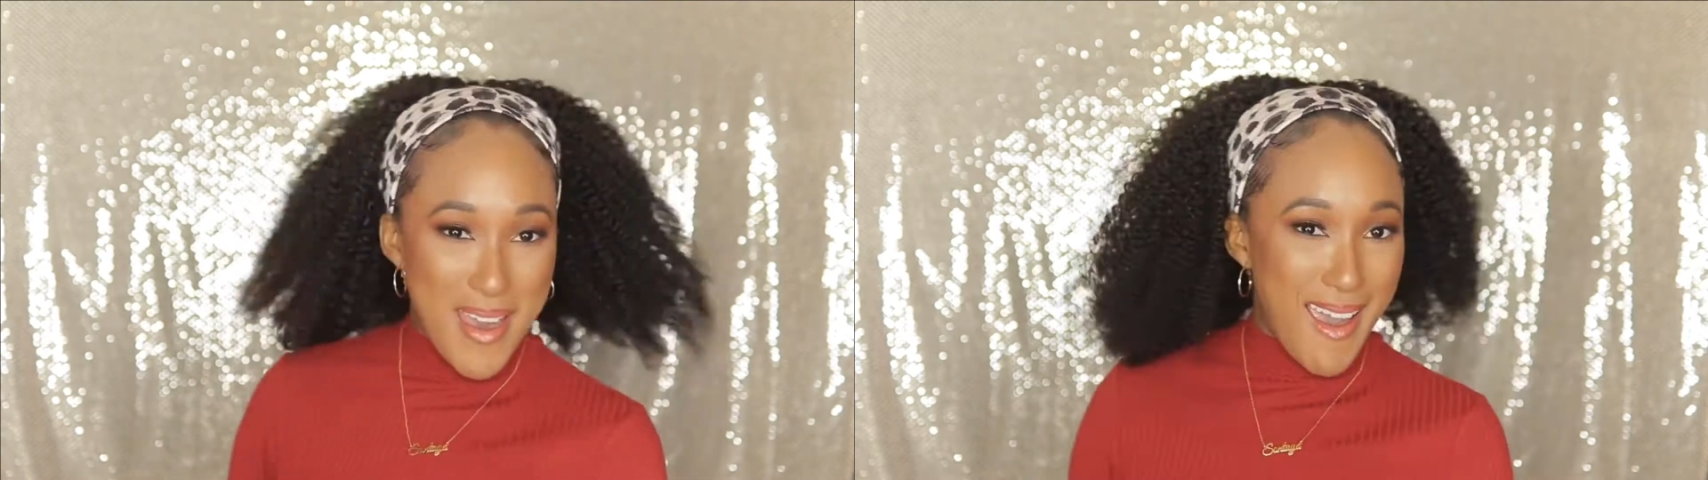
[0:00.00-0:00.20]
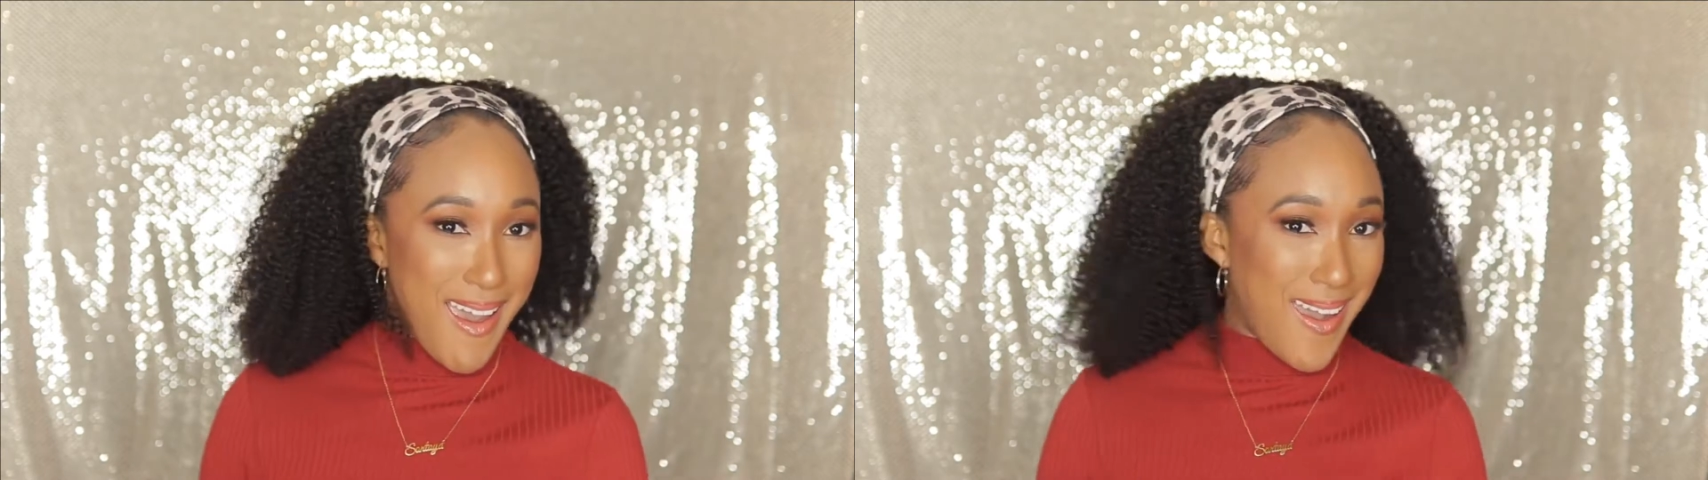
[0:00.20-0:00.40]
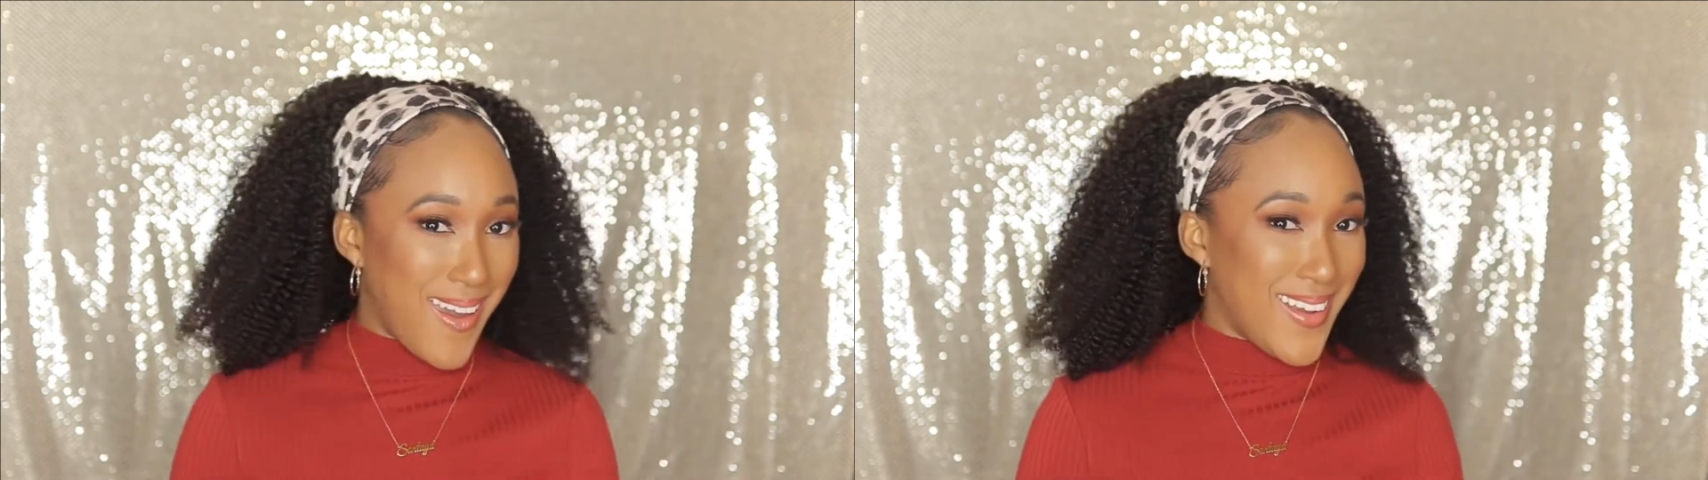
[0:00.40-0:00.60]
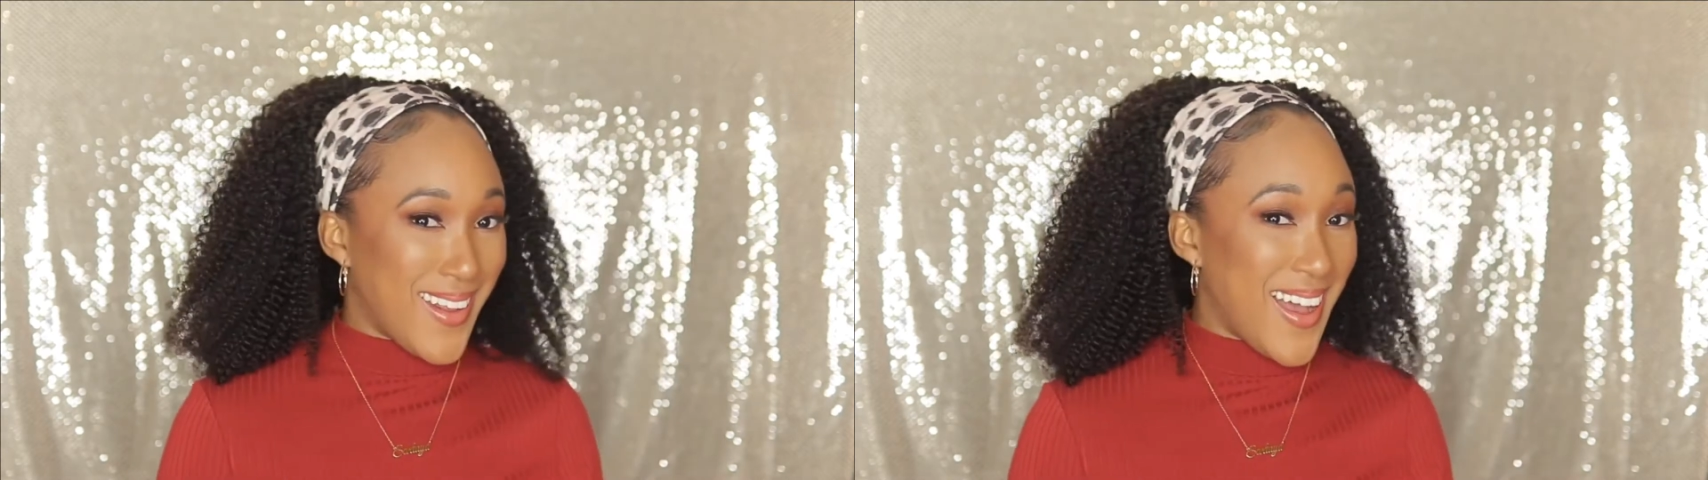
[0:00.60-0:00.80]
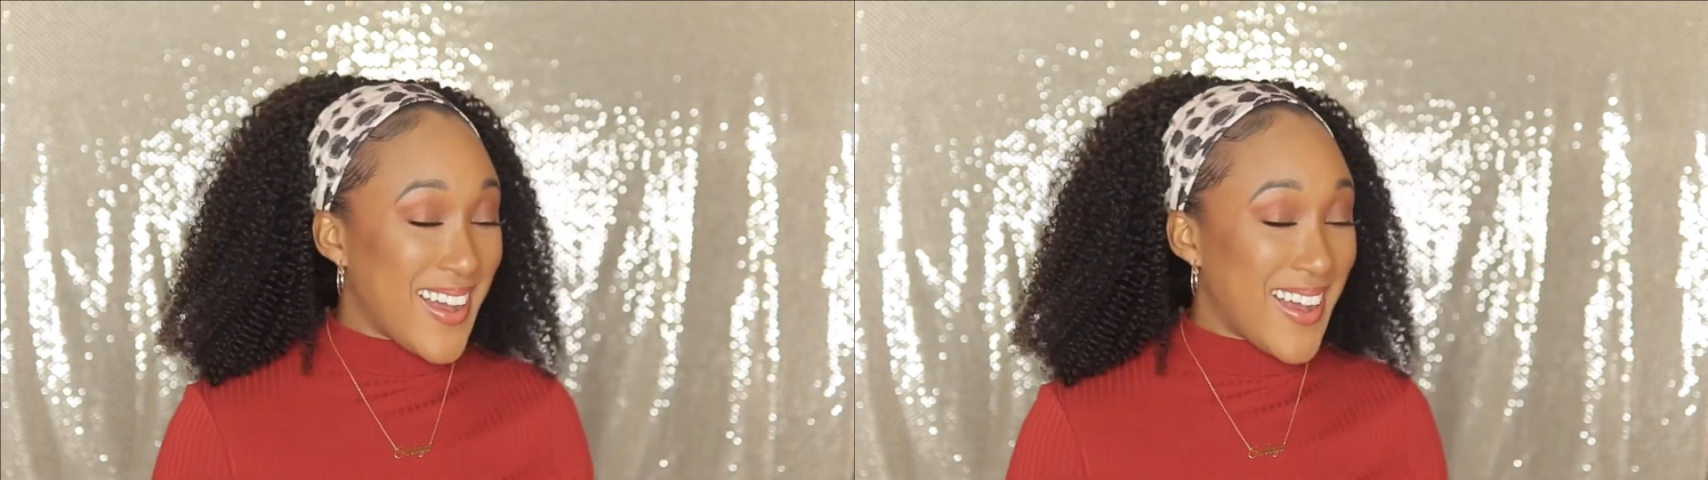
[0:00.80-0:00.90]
mad.